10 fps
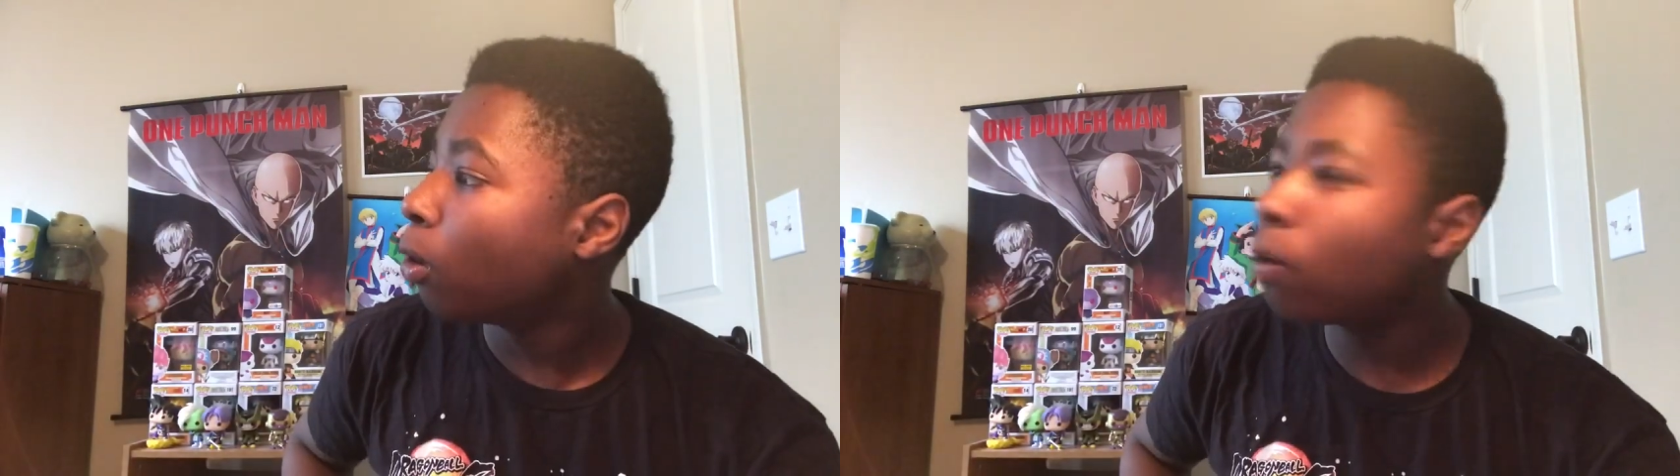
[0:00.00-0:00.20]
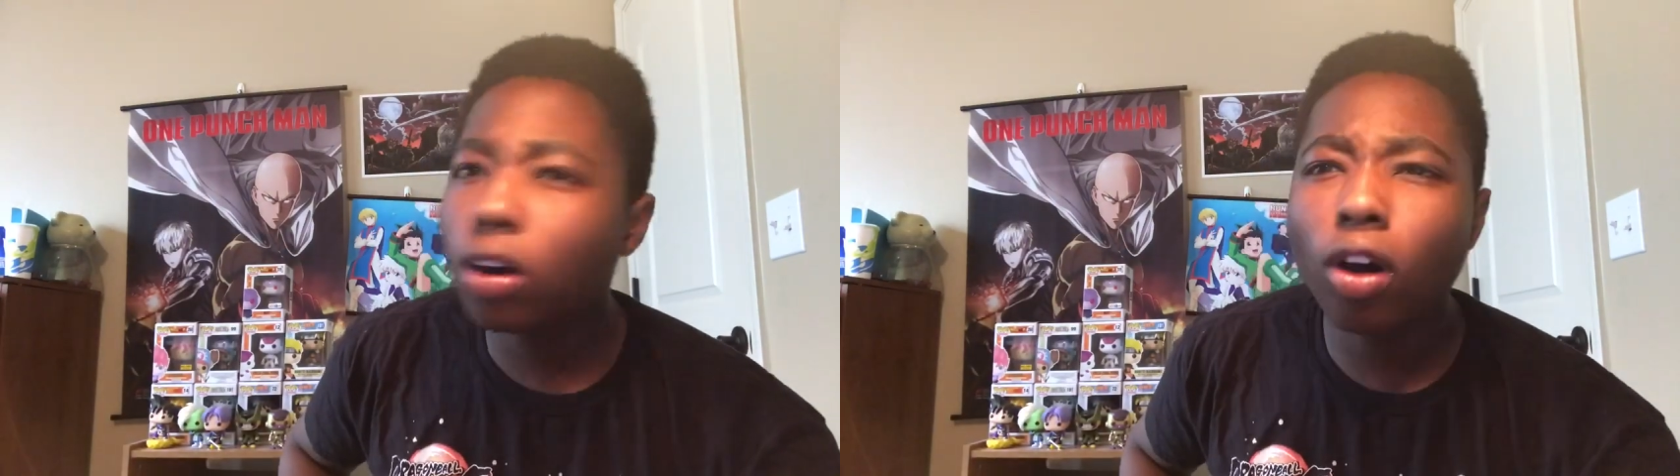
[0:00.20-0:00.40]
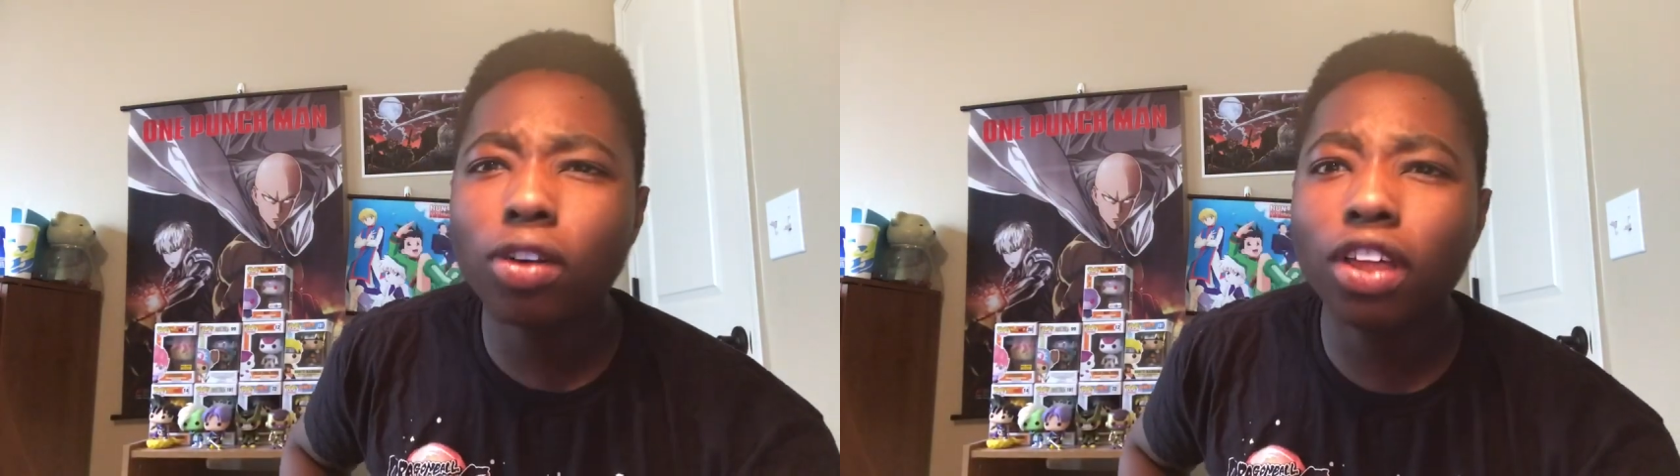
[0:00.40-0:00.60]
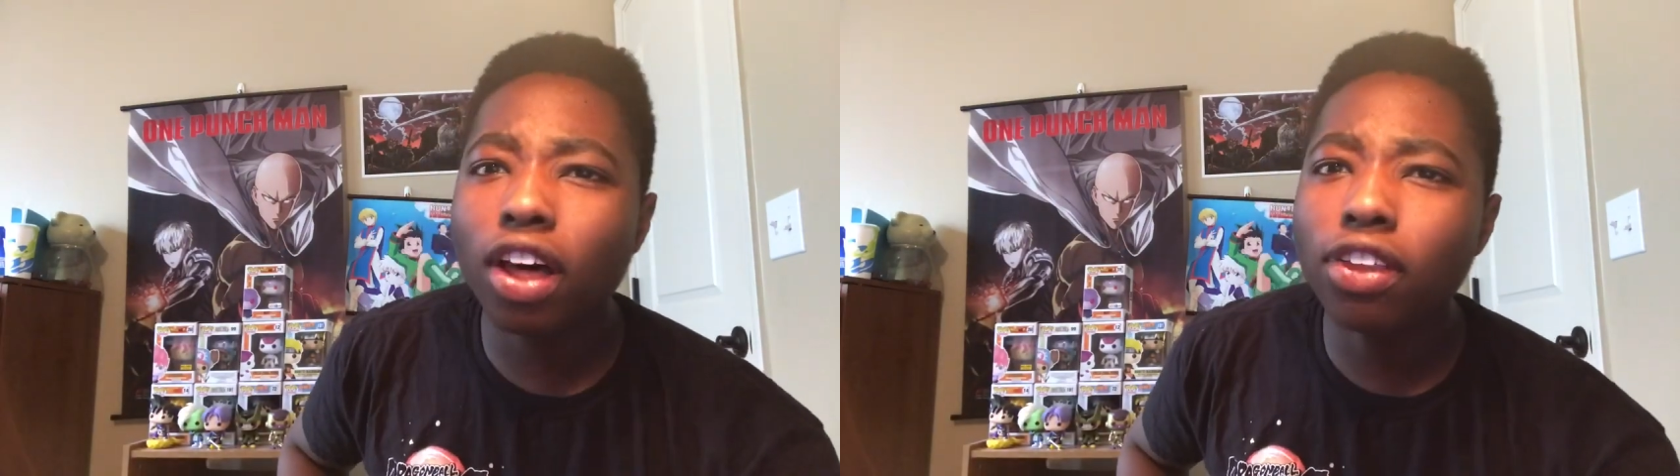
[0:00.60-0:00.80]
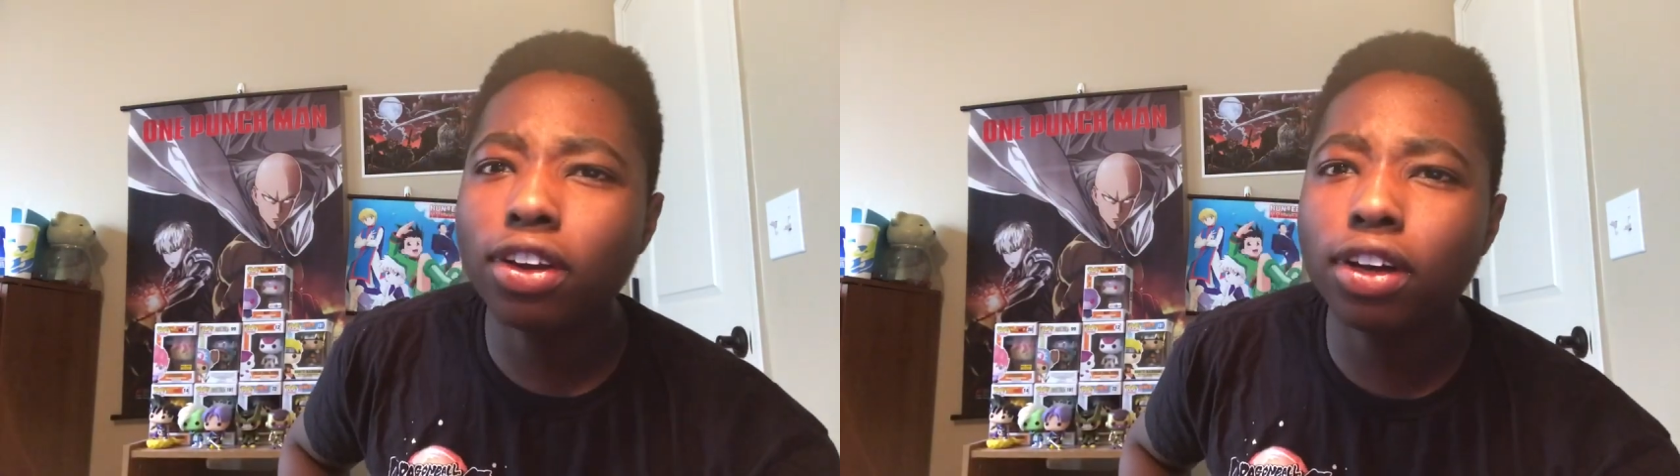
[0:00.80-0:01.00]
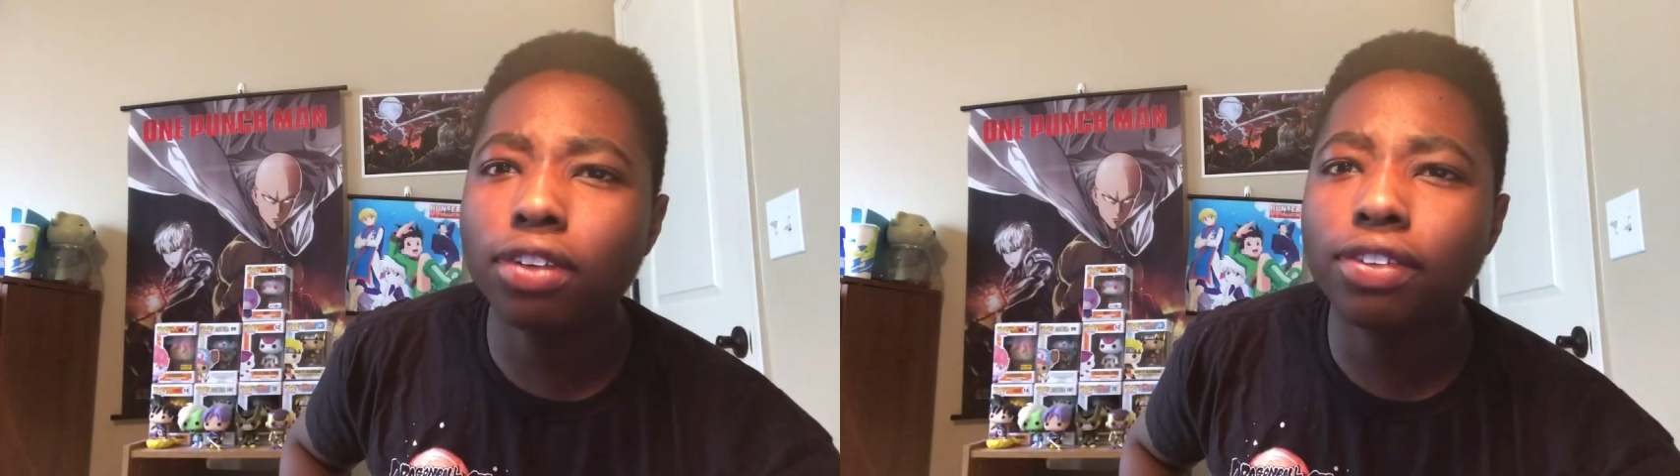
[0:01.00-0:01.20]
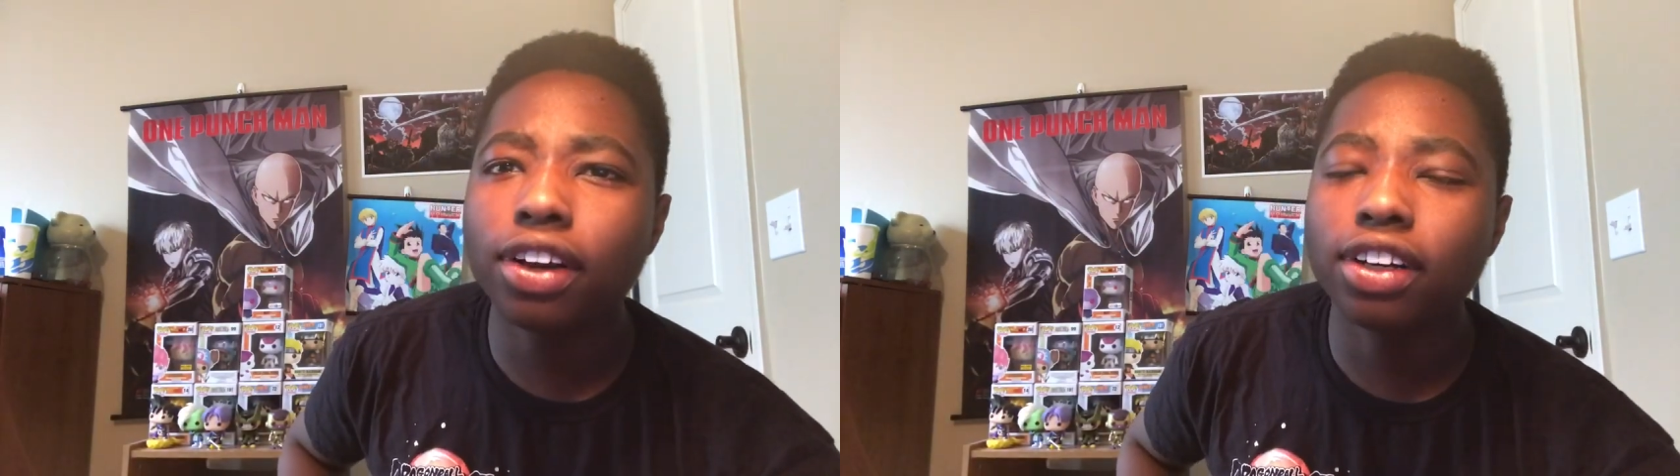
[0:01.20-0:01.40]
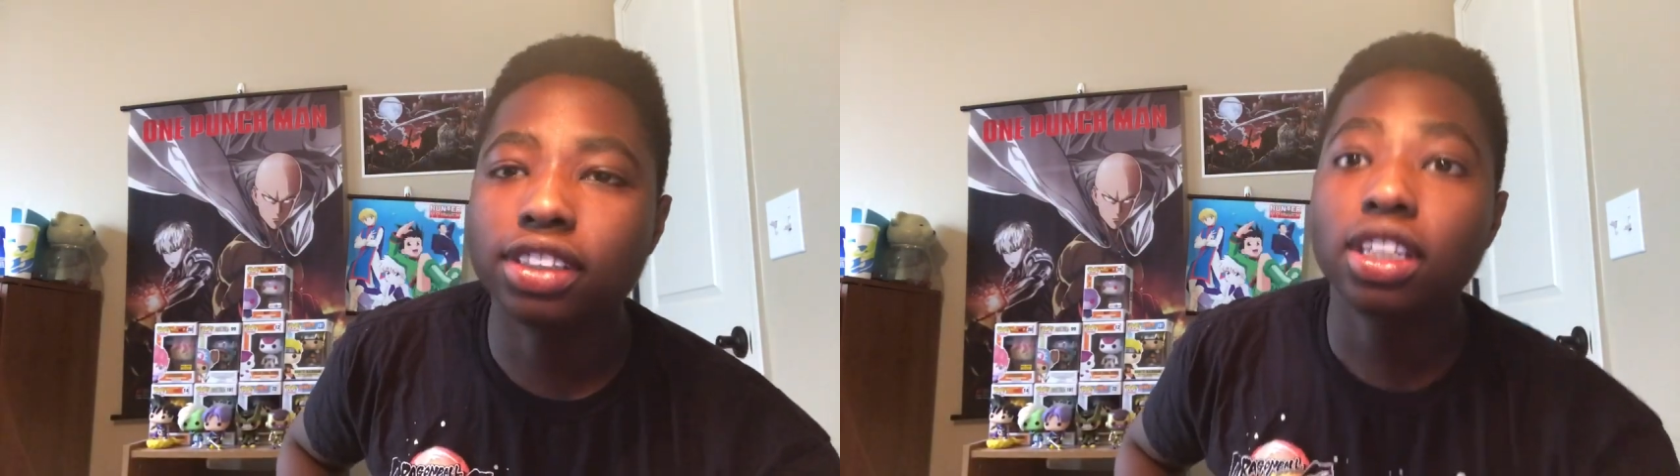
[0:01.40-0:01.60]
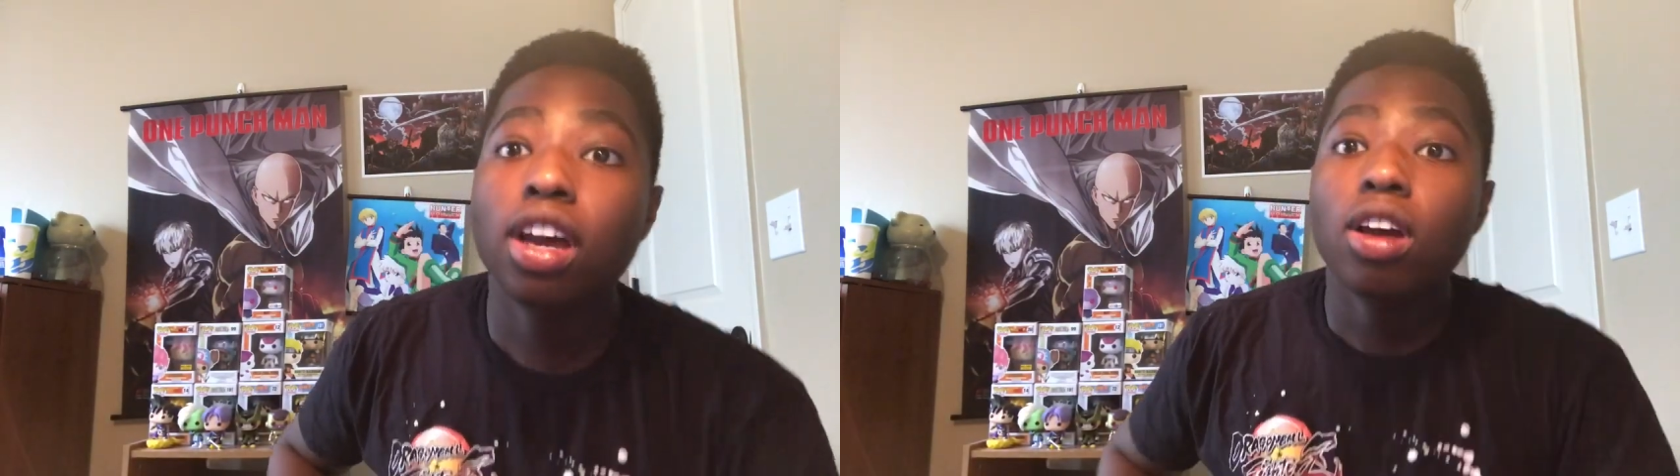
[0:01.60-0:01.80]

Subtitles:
Where are all the other good villains?